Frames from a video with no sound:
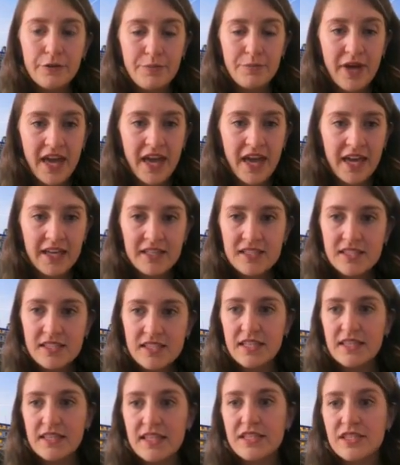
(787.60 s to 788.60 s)
For
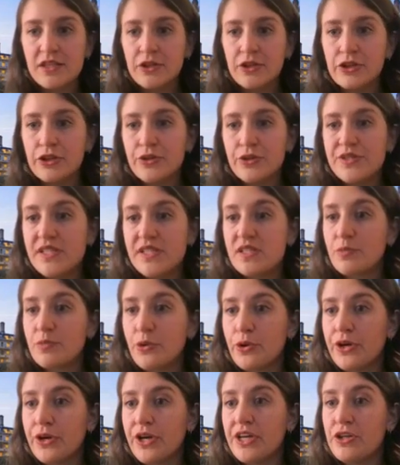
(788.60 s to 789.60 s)
banks, this includes
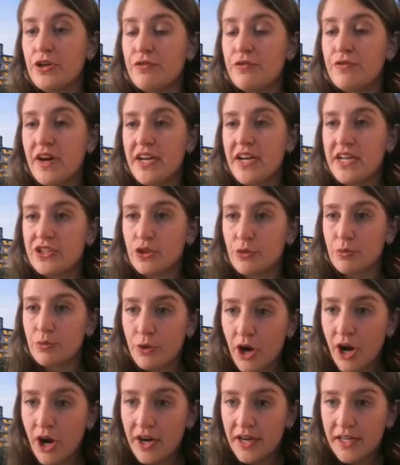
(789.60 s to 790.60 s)
exploring new financial
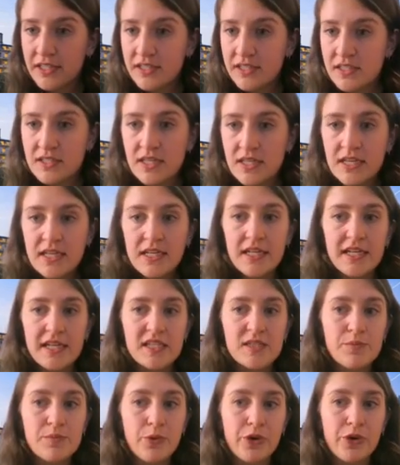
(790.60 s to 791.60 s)
products,
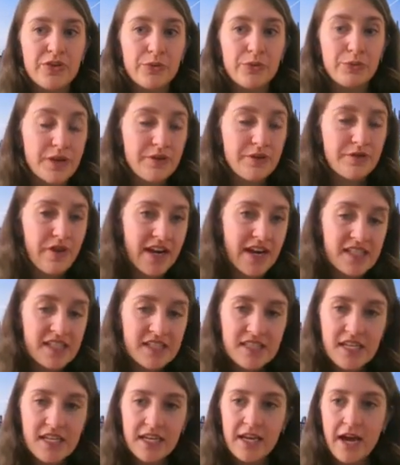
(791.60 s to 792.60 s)
exploring the
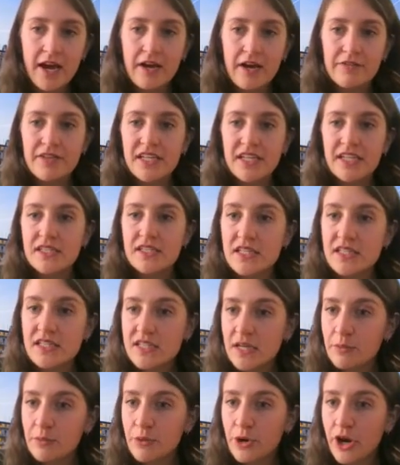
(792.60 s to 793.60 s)
refinancing of
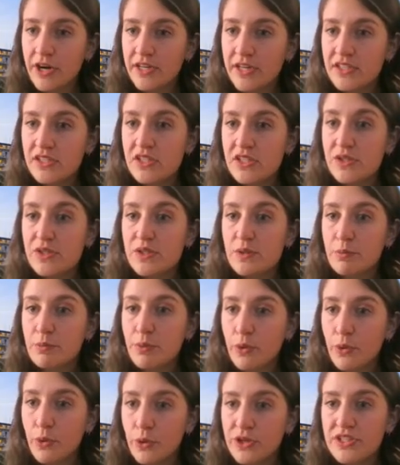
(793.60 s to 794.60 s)
existing products to
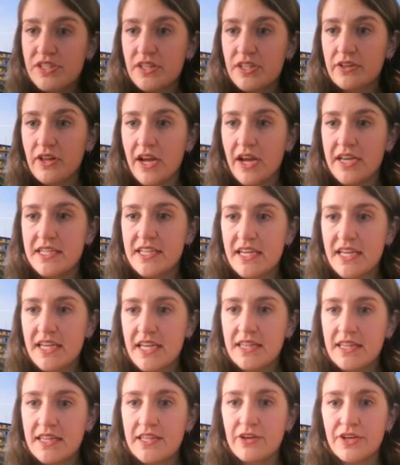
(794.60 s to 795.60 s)
support the client
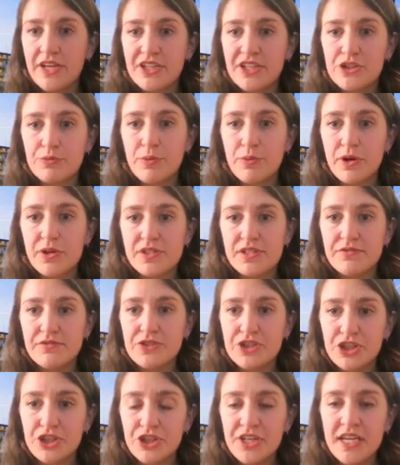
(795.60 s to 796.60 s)
in their nature positive
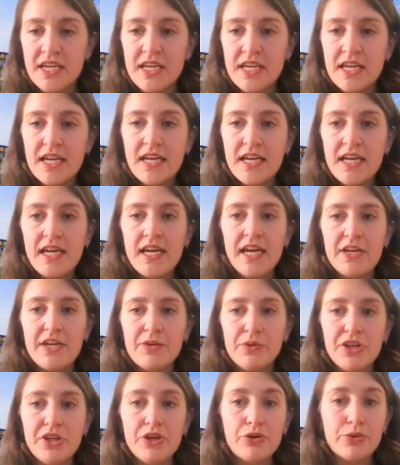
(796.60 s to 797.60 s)
journey, and
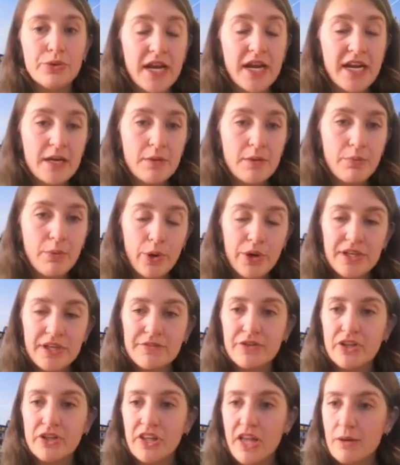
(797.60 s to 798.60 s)
really creating a point
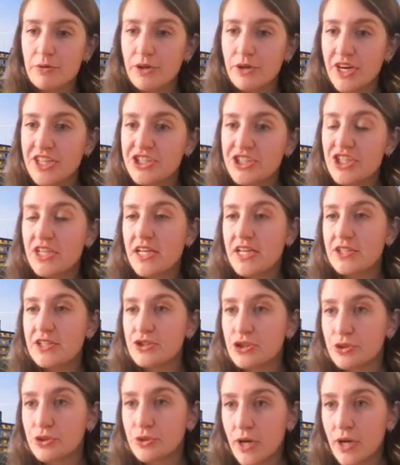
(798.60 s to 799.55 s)
of collaboration and